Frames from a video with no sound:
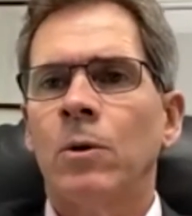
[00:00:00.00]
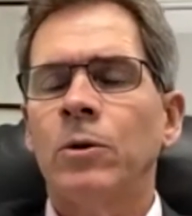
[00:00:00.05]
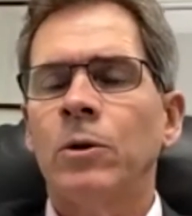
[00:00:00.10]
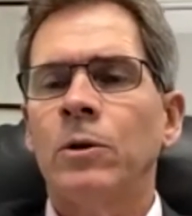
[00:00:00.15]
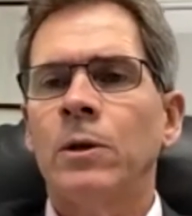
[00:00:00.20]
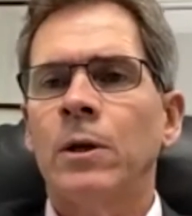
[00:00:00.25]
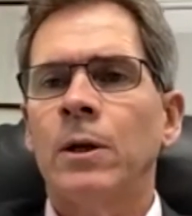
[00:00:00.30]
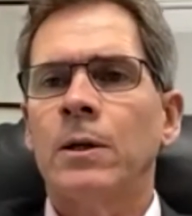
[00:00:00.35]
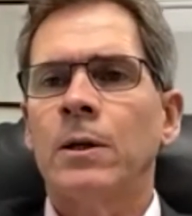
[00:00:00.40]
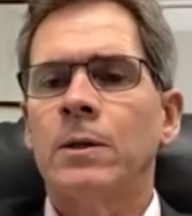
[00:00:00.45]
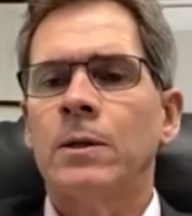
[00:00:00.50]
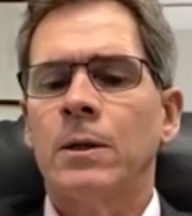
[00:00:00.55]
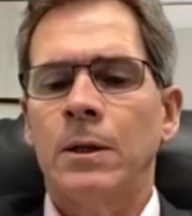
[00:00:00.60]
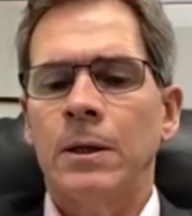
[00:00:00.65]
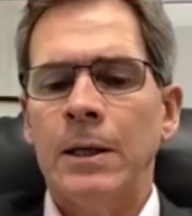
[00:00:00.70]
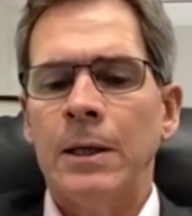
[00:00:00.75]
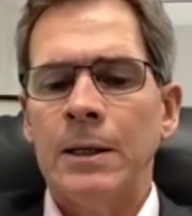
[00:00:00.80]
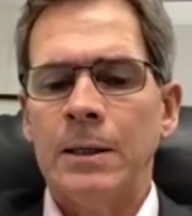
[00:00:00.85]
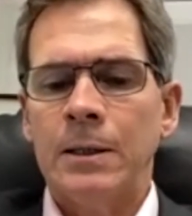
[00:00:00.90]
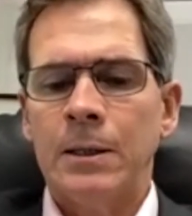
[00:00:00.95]
do you think is the
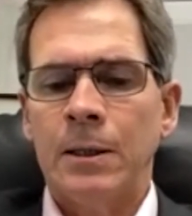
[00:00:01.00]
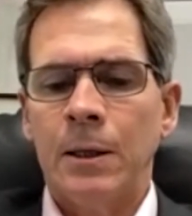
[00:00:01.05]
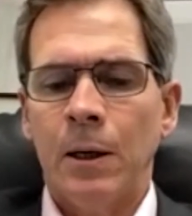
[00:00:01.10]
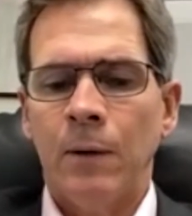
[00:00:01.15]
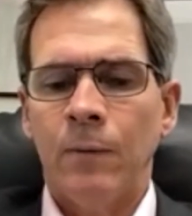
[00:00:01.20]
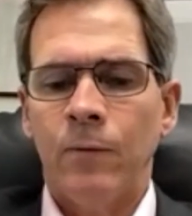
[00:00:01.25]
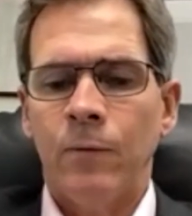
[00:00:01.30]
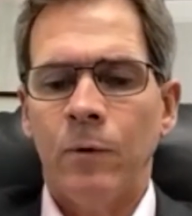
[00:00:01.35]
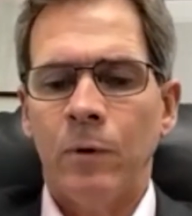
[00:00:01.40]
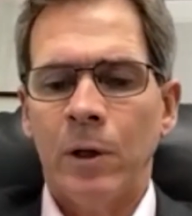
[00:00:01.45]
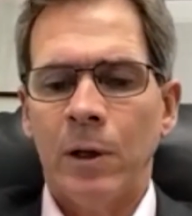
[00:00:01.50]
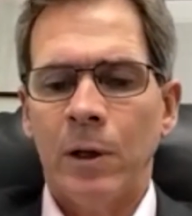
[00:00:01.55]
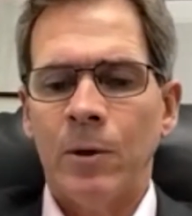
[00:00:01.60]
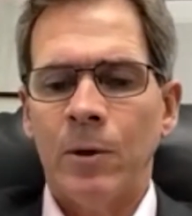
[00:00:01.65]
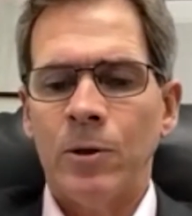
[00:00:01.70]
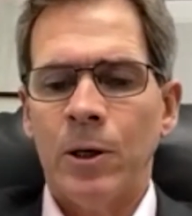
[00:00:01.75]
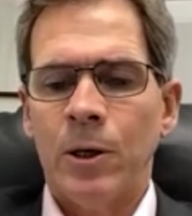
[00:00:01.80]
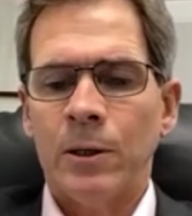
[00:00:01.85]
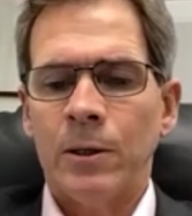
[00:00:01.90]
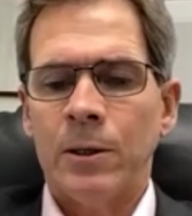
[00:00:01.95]
least helpful
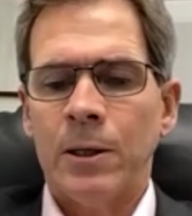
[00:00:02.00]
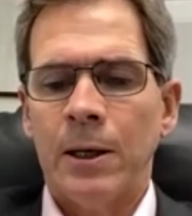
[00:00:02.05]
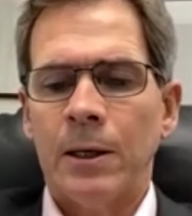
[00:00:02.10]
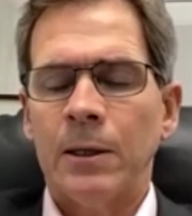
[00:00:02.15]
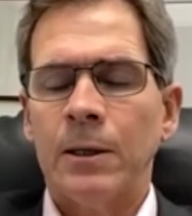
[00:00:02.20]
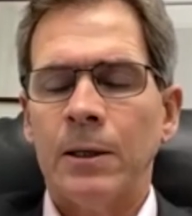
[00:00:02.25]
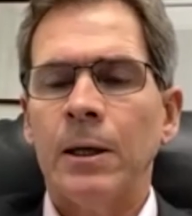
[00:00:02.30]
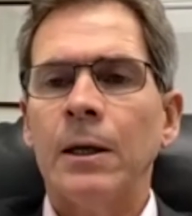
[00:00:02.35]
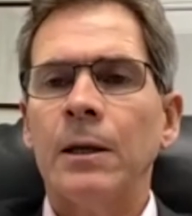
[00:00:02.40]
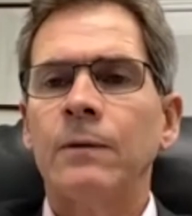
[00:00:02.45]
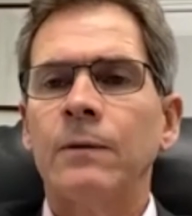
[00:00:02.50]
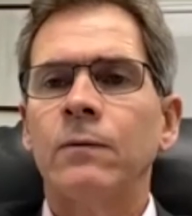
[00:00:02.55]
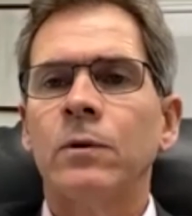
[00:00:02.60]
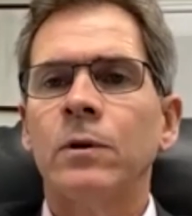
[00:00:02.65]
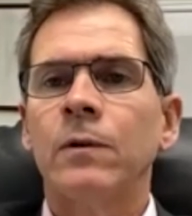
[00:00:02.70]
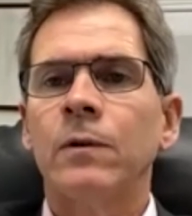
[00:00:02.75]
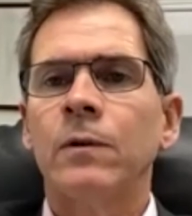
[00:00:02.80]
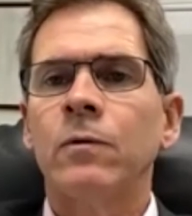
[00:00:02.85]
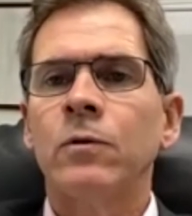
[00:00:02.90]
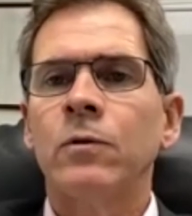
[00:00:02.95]
imaging technique
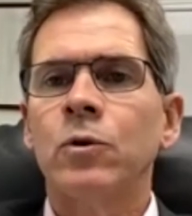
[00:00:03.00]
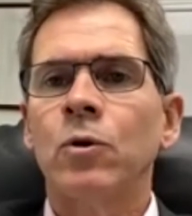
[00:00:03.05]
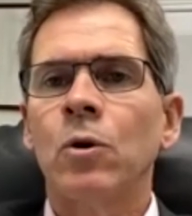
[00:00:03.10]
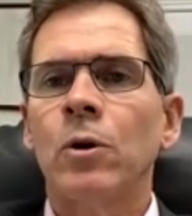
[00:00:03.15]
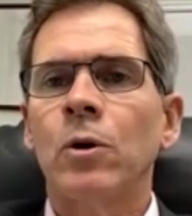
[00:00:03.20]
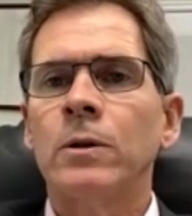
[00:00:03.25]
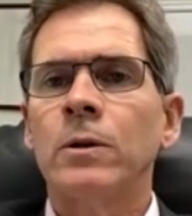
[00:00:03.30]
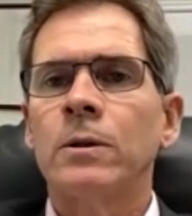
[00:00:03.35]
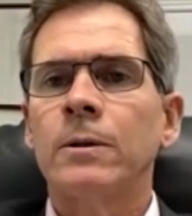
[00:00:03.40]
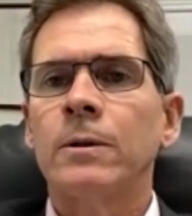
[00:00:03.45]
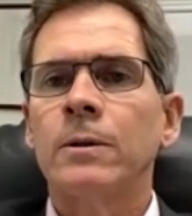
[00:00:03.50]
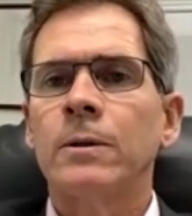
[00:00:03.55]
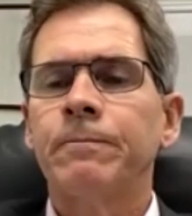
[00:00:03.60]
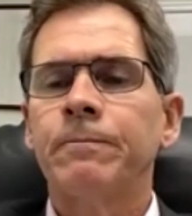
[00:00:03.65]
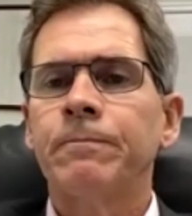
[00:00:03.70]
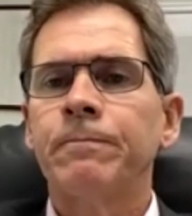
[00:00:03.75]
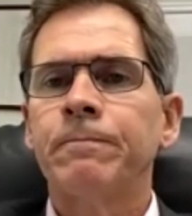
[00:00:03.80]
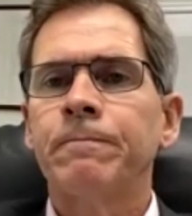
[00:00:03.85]
for different joints?